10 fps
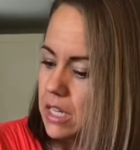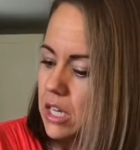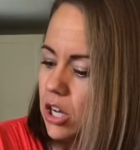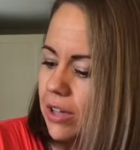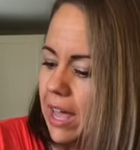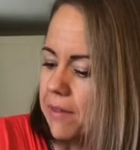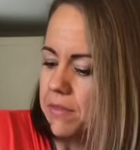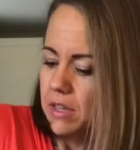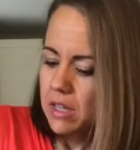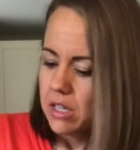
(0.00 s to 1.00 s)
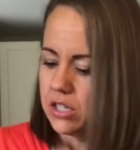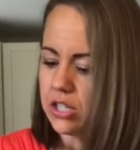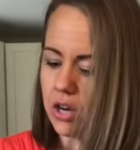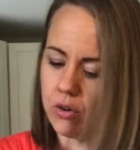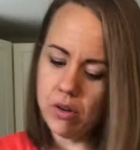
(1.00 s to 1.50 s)
Okay,
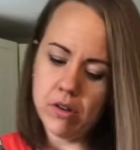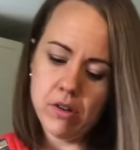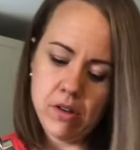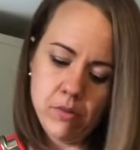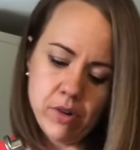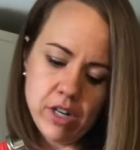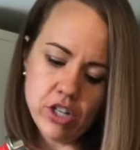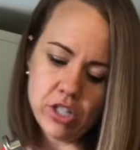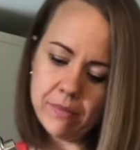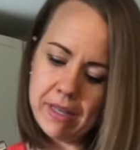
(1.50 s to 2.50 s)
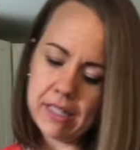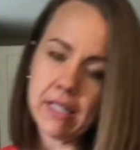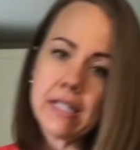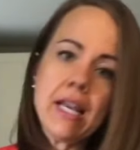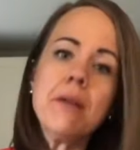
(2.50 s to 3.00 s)
so we're gonna just mix
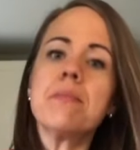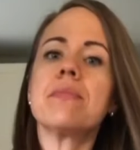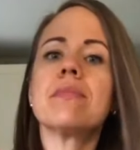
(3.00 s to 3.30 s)
this up